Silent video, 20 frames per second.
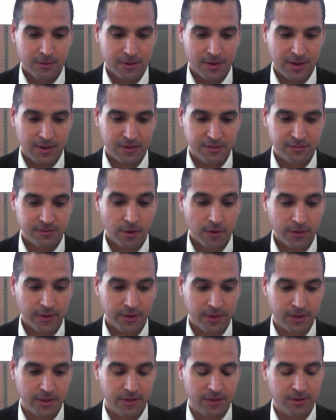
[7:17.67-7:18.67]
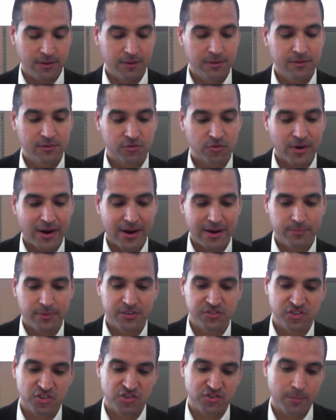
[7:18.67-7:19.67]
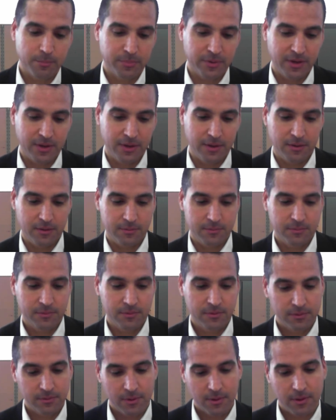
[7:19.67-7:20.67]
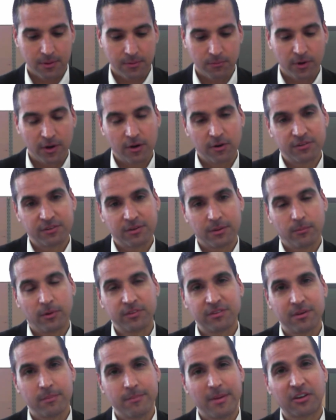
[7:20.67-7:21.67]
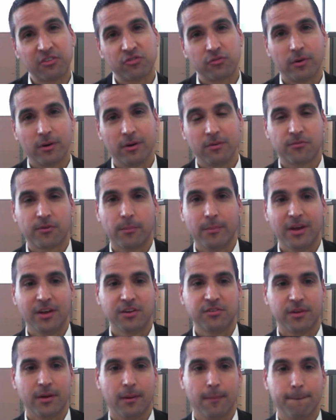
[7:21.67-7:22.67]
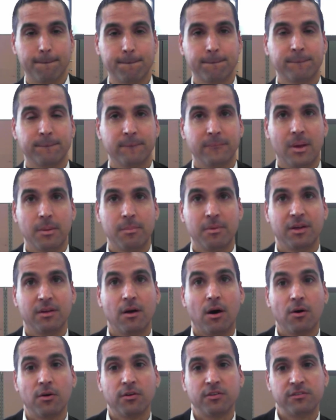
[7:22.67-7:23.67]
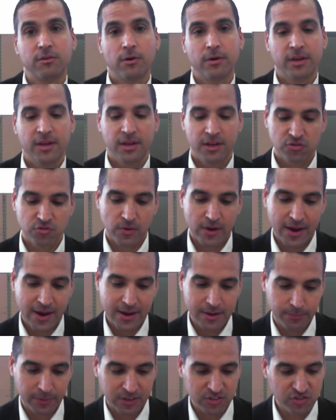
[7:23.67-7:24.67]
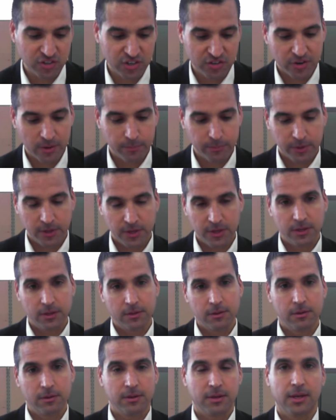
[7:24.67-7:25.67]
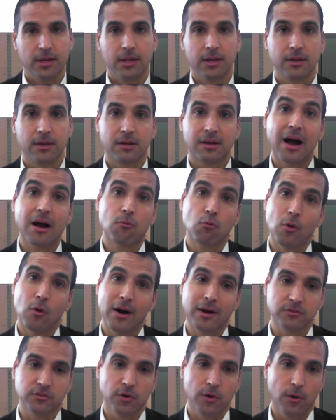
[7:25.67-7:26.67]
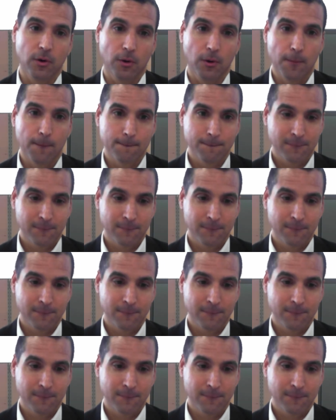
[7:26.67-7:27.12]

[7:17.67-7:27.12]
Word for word: uh, tried bungee jumping. And what are some, what's some extra information? Maybe, oh, so he tried bungee jumping in Gangwon-do.